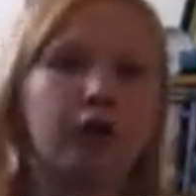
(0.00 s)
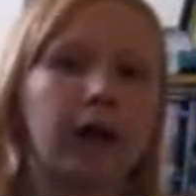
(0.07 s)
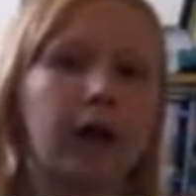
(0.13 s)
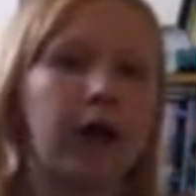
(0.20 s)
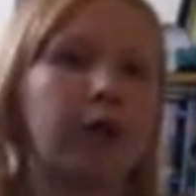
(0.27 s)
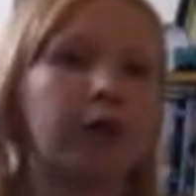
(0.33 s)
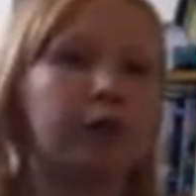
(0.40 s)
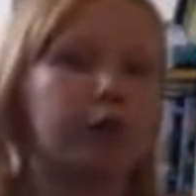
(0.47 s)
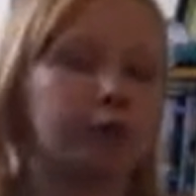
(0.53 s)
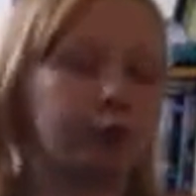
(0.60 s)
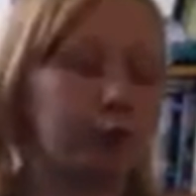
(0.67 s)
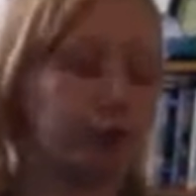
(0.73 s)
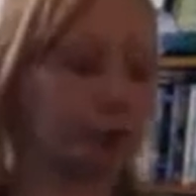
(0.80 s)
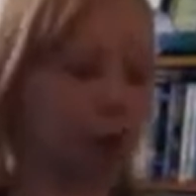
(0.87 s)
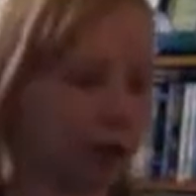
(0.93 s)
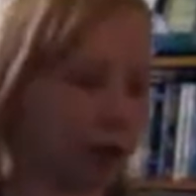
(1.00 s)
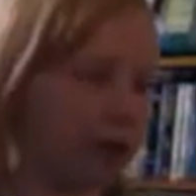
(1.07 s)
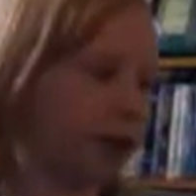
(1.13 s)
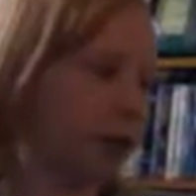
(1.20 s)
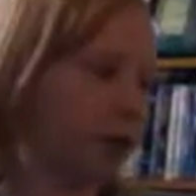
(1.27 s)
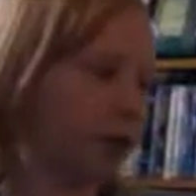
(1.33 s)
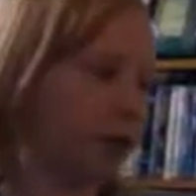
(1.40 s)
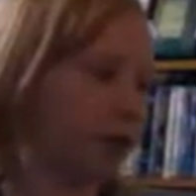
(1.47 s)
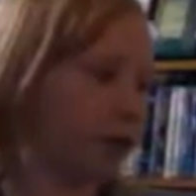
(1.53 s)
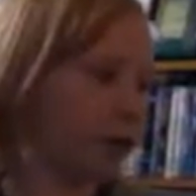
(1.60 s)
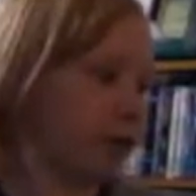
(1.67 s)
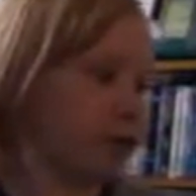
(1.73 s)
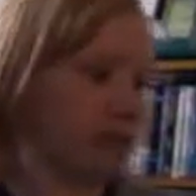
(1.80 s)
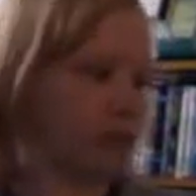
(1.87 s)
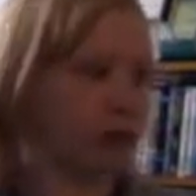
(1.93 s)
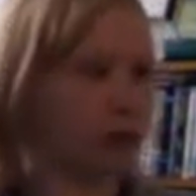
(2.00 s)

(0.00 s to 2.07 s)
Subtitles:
and all the vlogging I'm doing over the